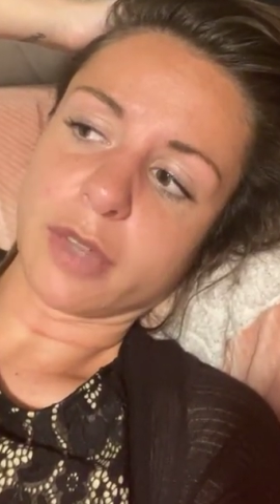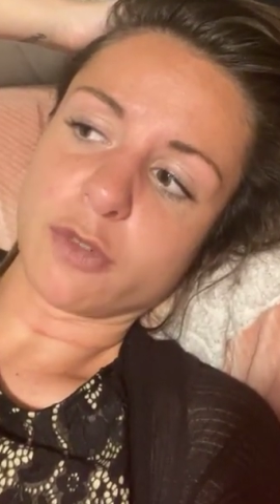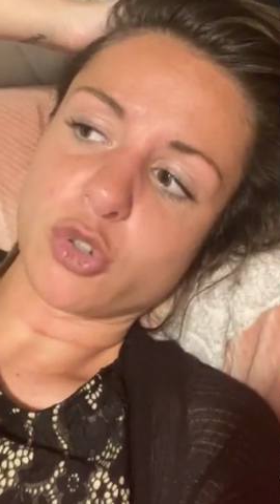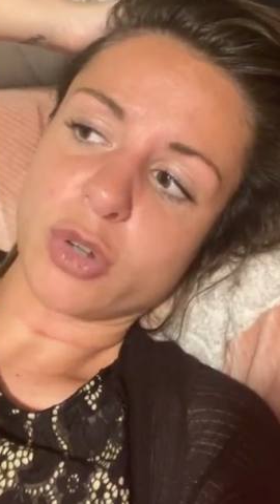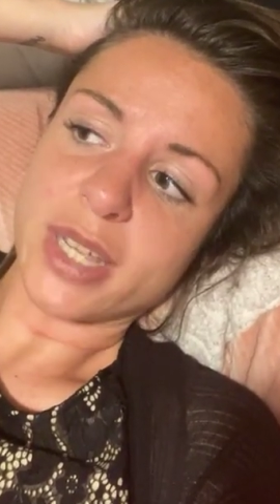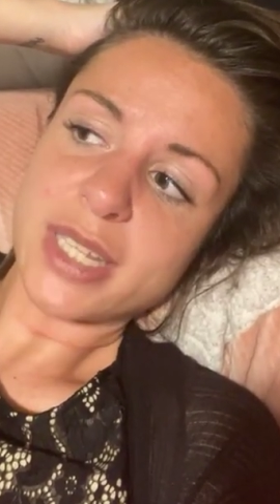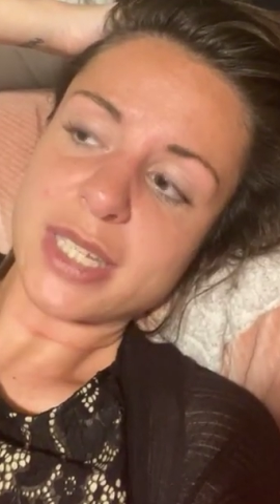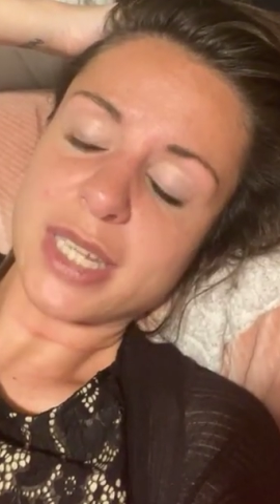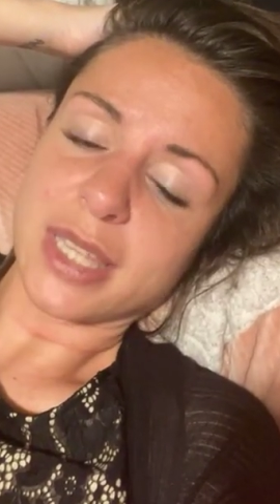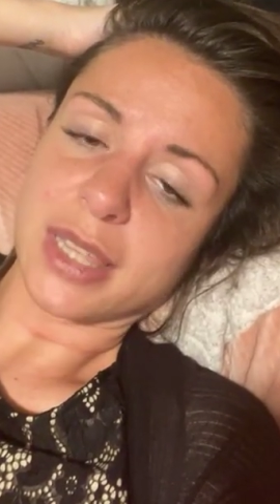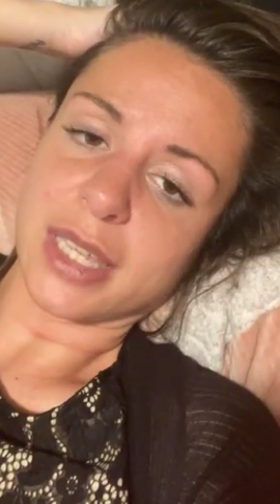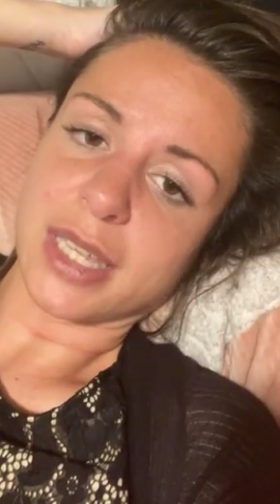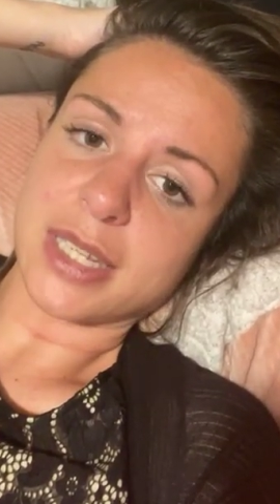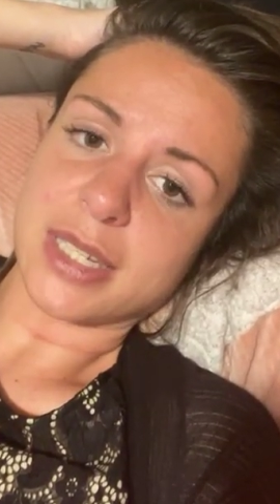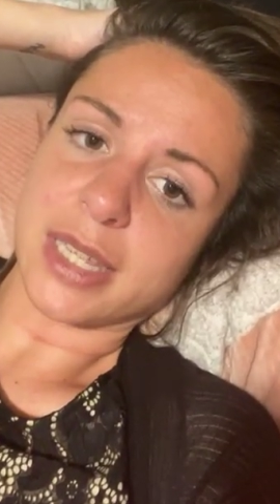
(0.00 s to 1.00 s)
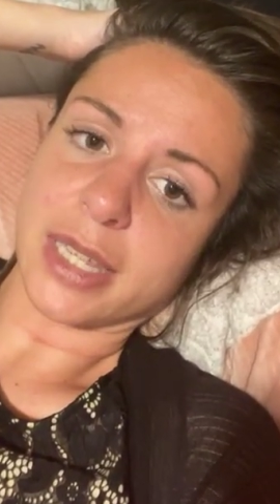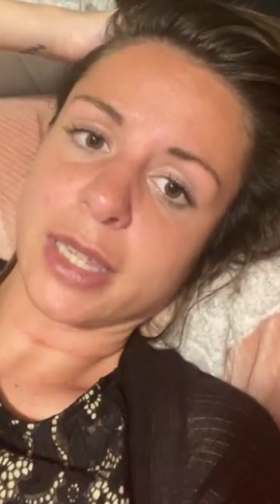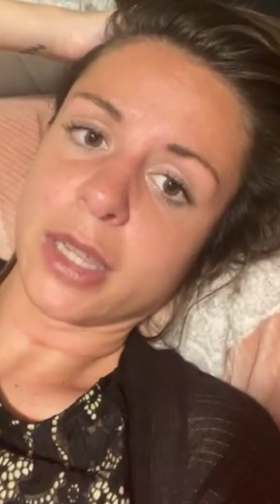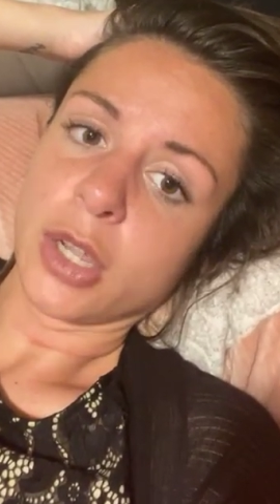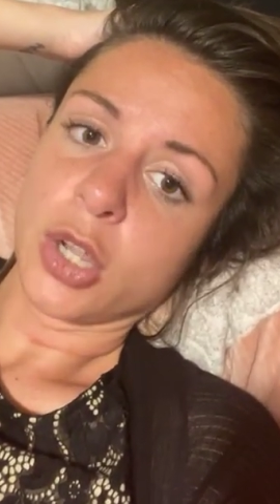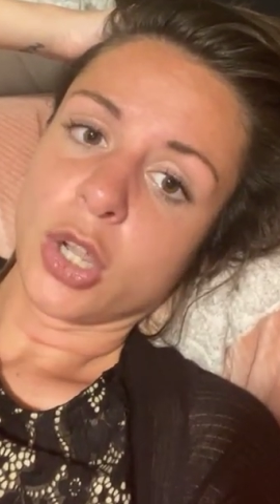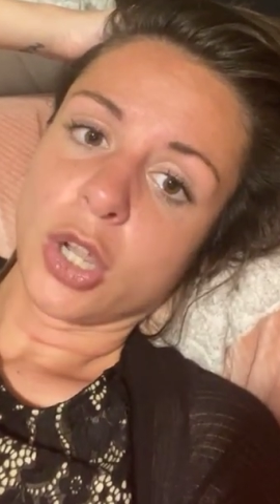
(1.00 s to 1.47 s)
of trusting things
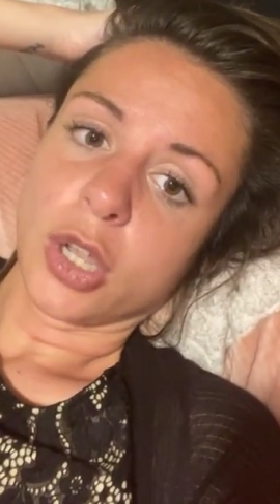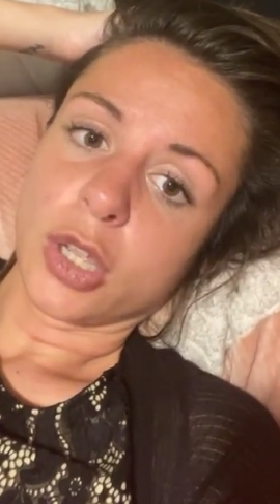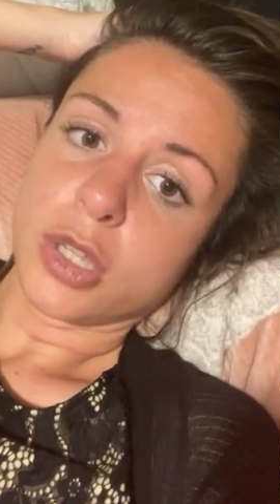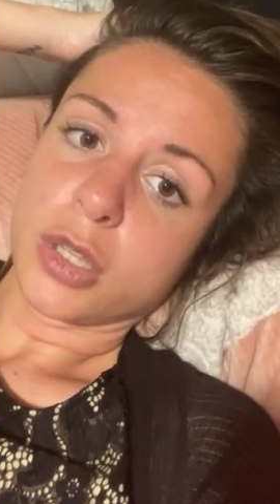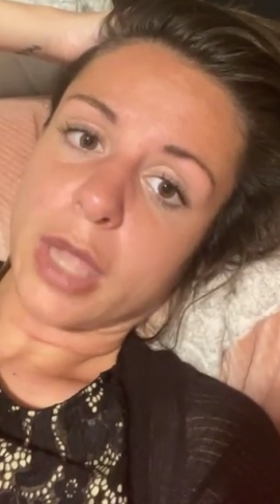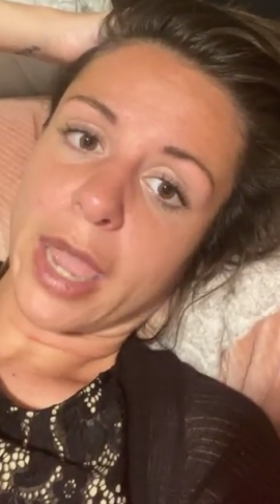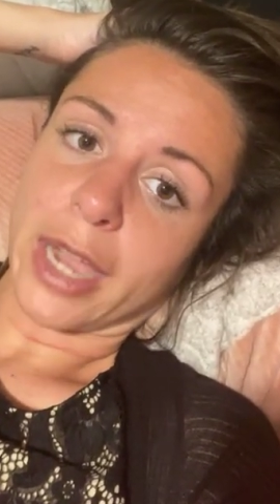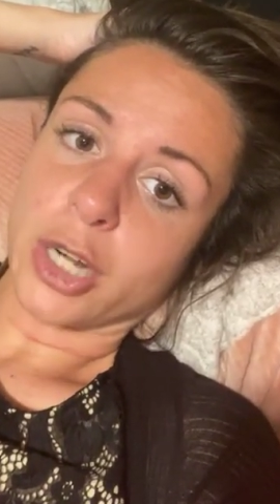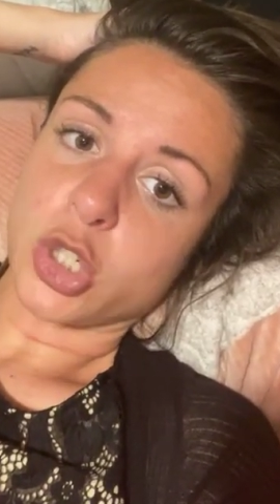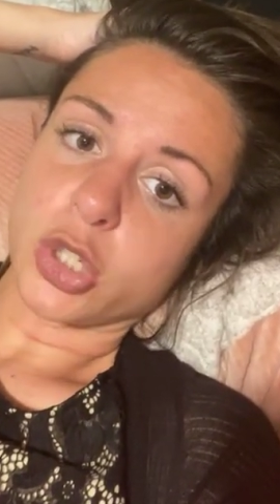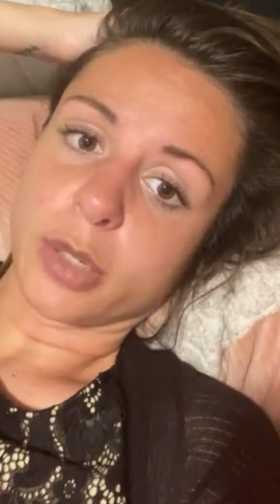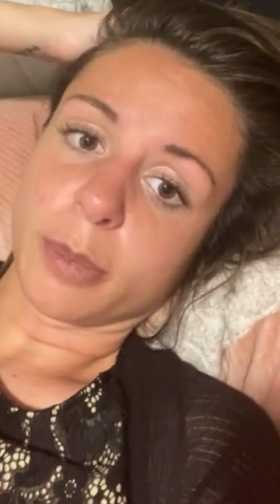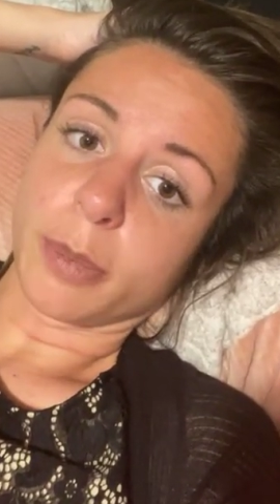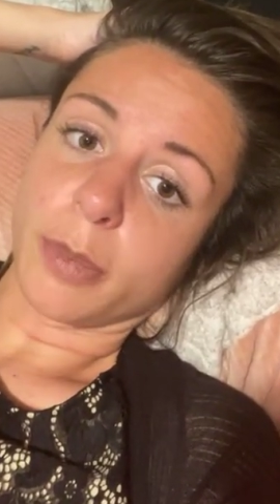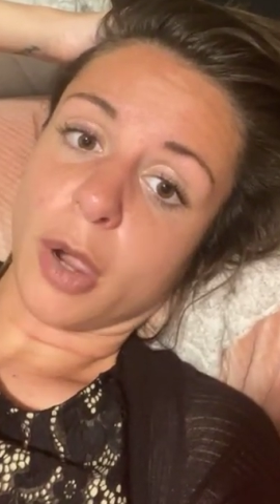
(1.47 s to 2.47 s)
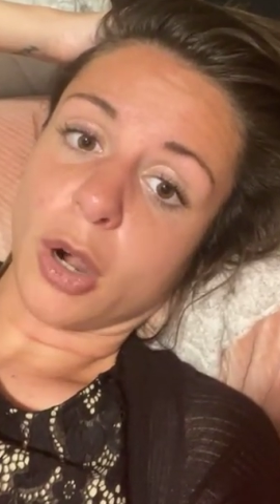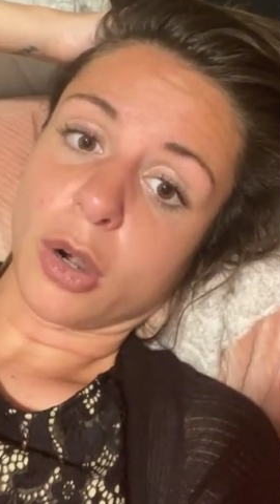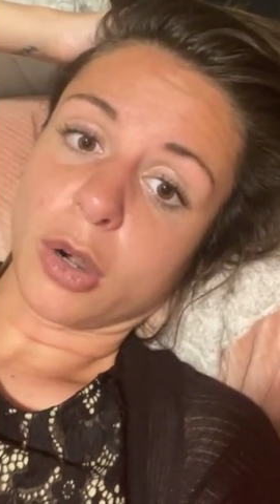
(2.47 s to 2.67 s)
that actually are